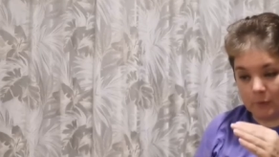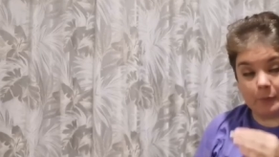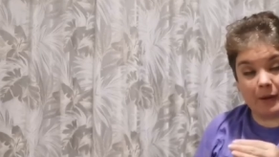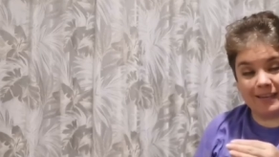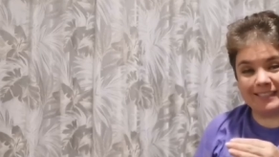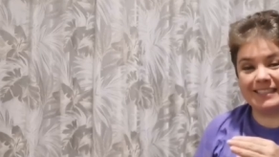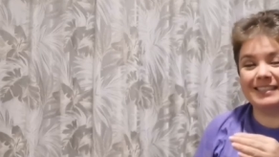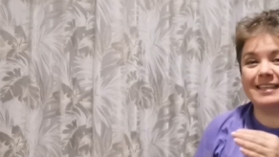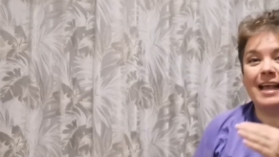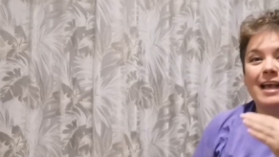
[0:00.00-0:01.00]
with
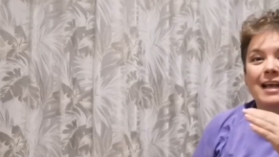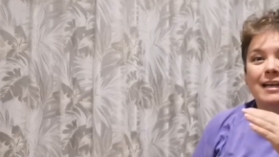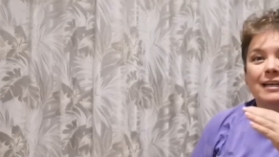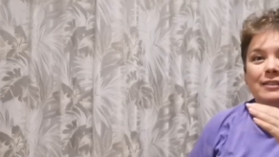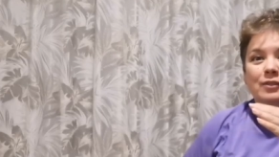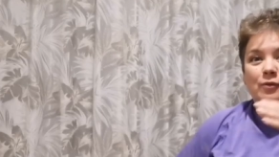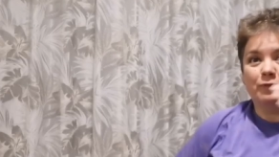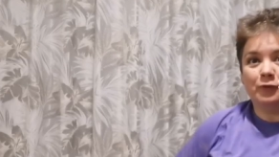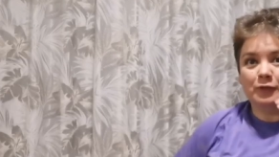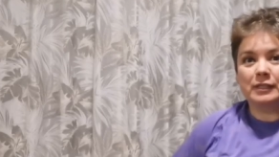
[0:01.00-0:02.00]
muscles. So
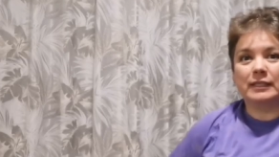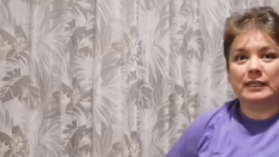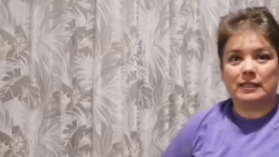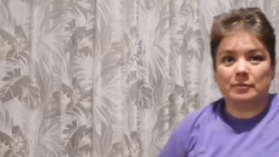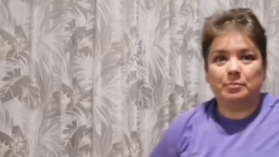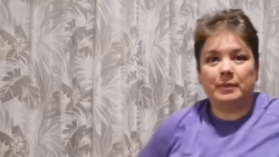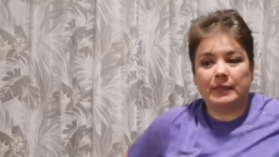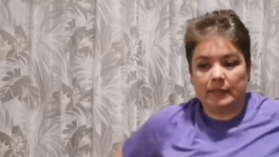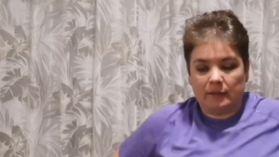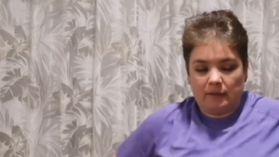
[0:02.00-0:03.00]
firstly, yes,
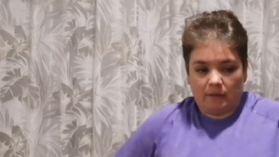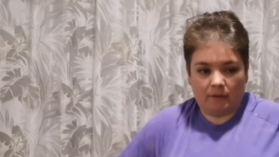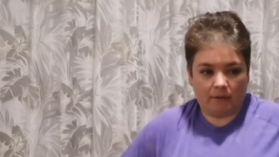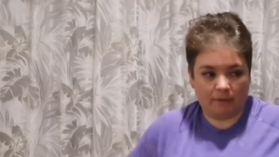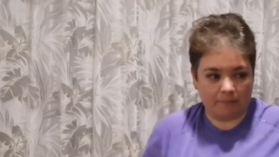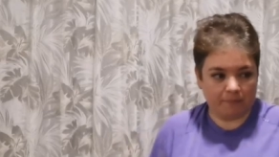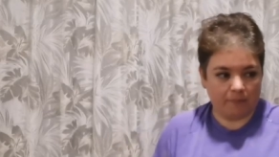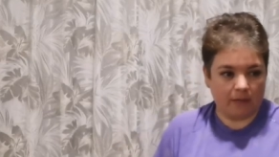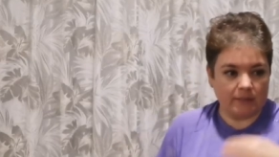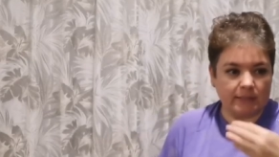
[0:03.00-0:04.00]
be
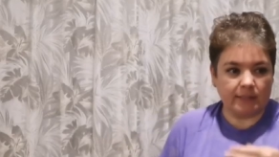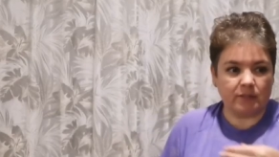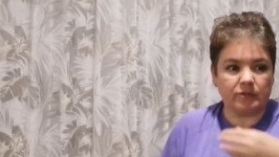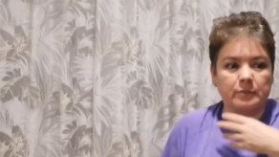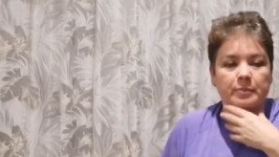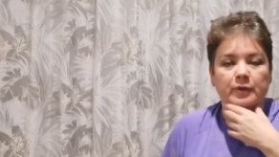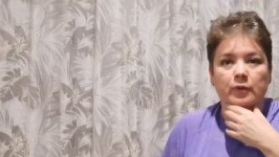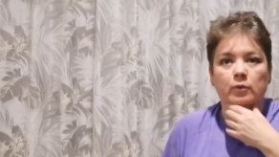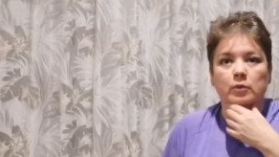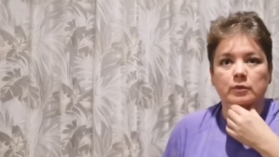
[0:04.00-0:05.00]
considerate, be
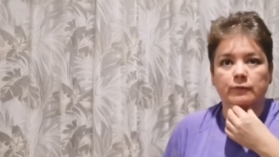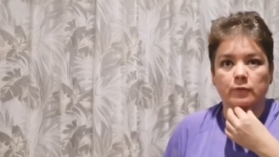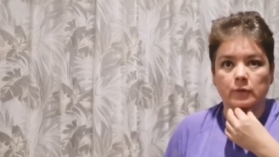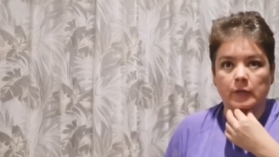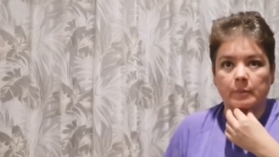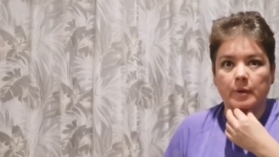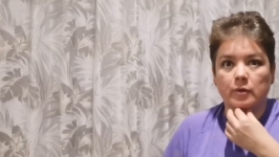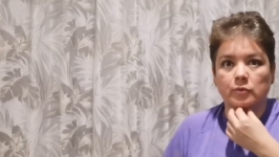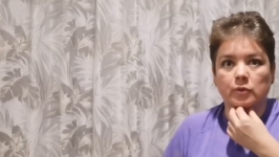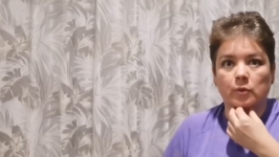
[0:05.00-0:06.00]
thoughtful
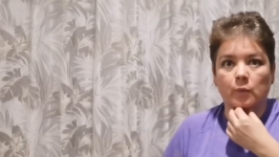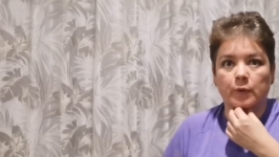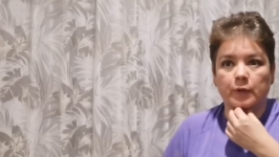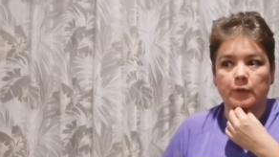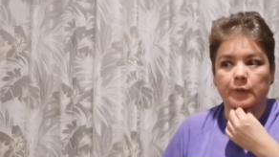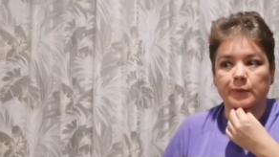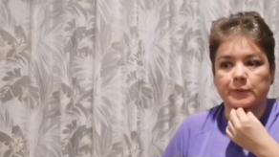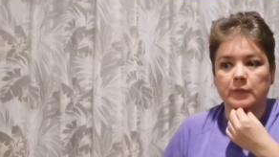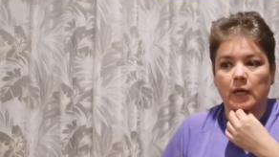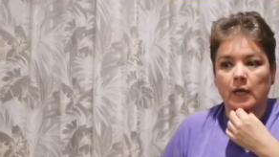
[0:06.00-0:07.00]
about your
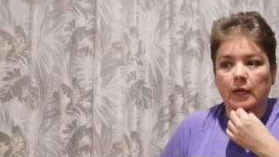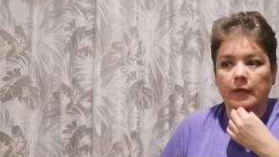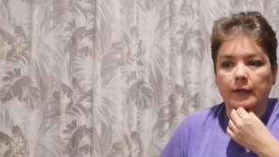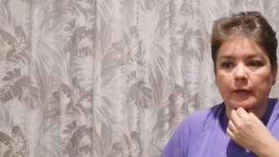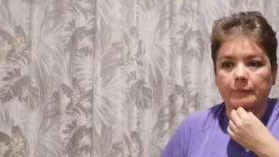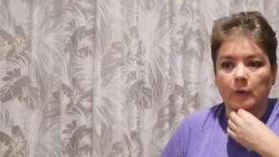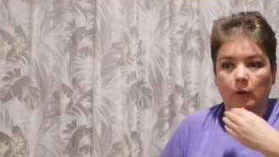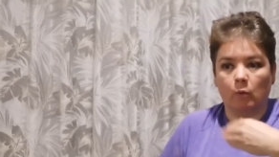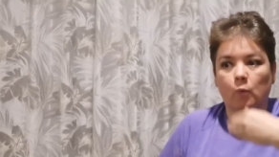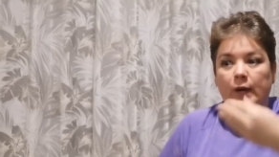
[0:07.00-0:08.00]
workload,
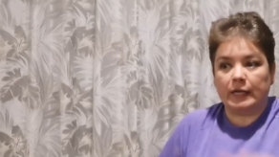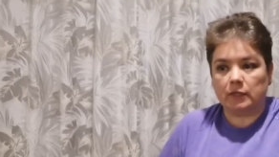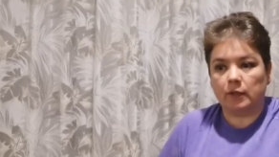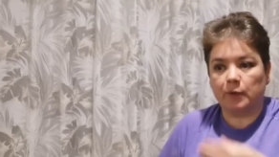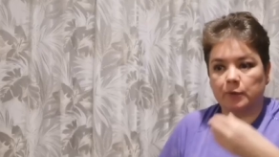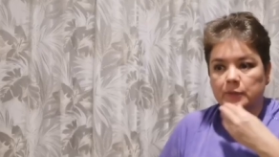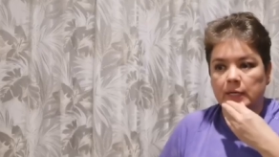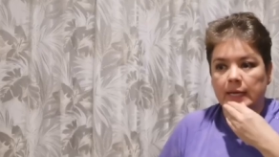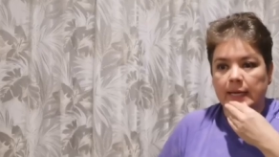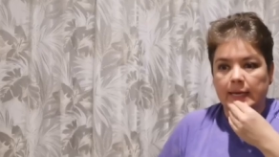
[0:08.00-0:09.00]
weight load,
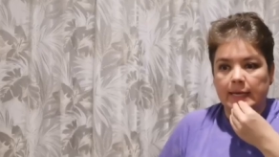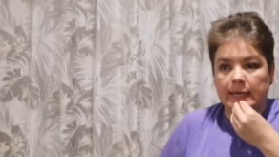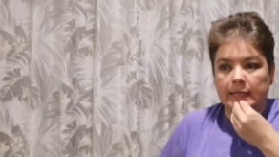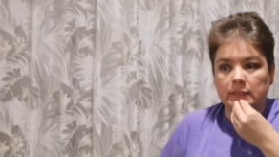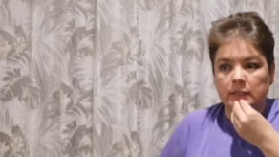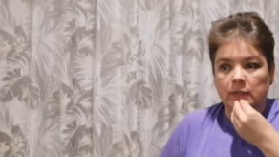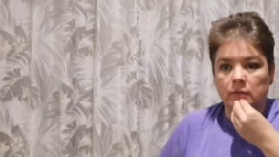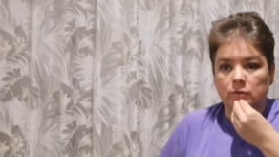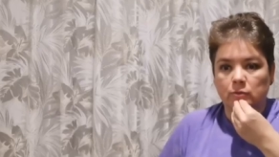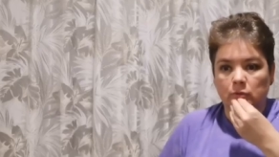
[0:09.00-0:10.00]
and
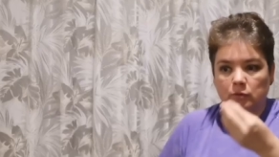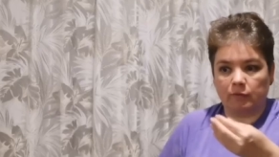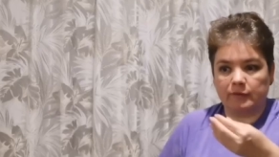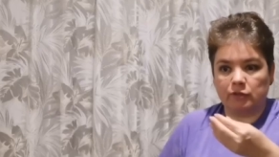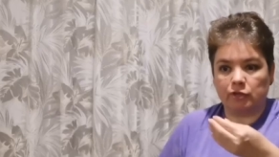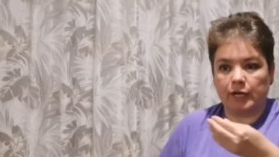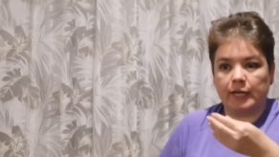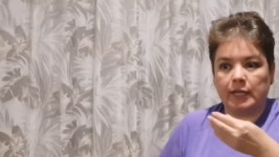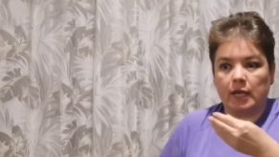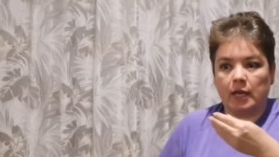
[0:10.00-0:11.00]
do not
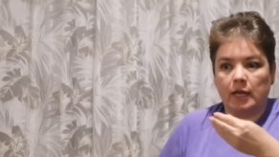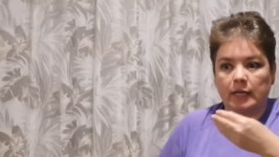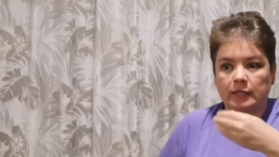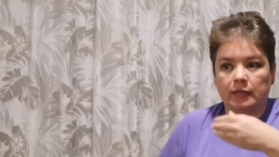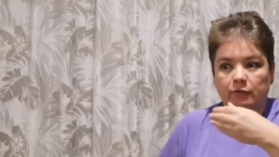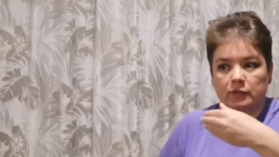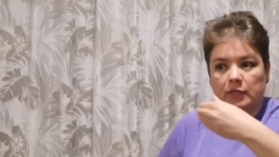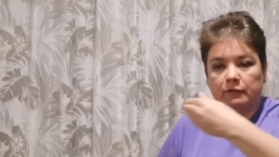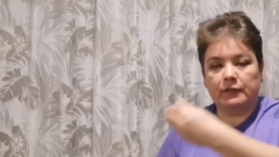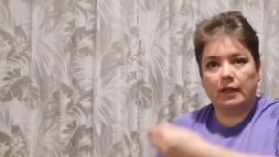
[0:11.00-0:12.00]
overtrain, and give
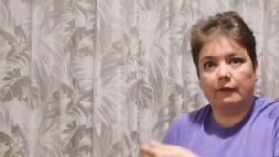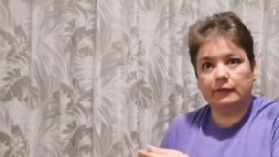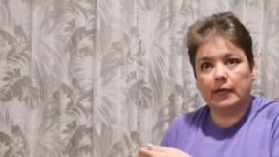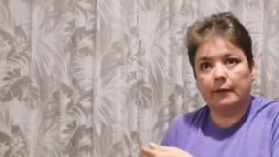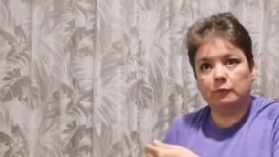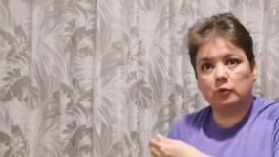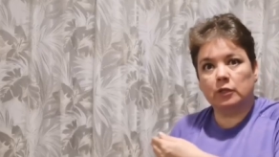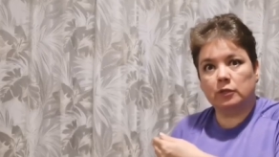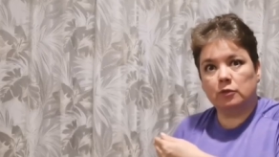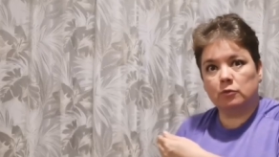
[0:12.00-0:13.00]
yourself enough time to
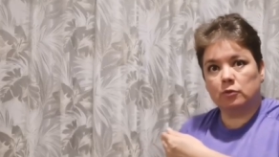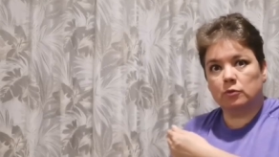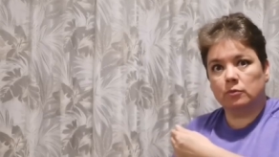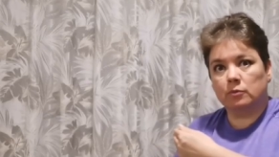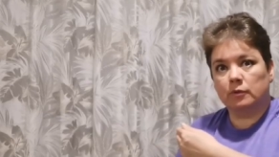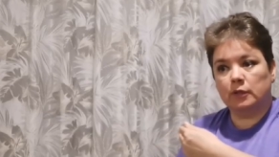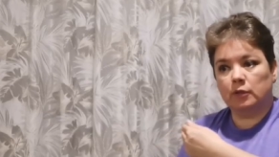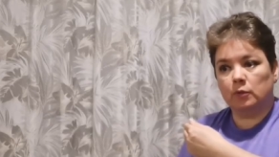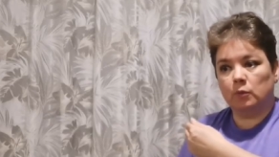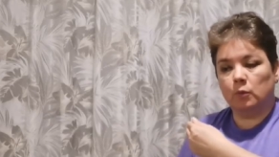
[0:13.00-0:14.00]
get used to the
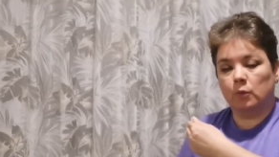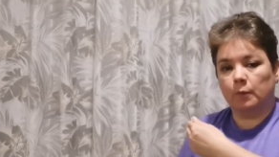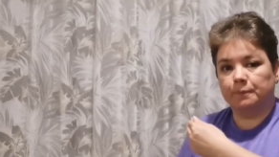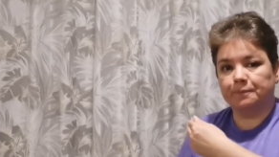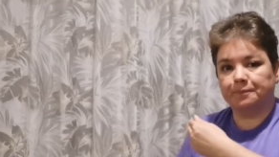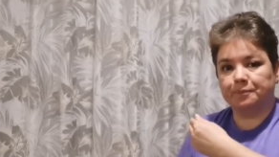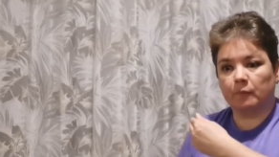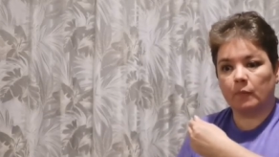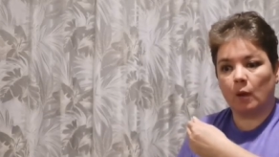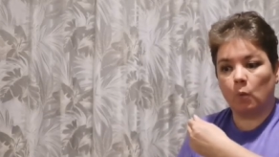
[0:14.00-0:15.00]
new
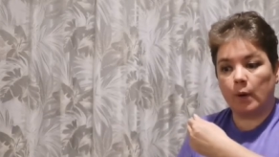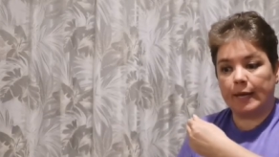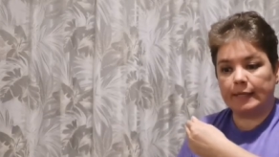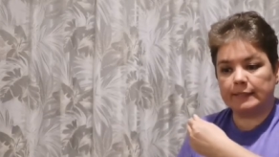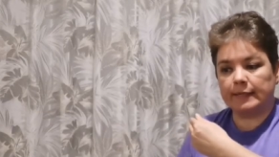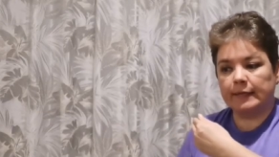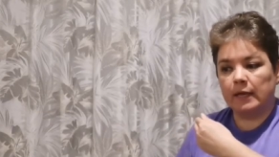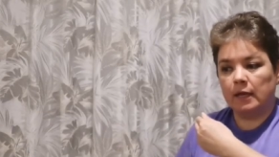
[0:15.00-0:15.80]
weight.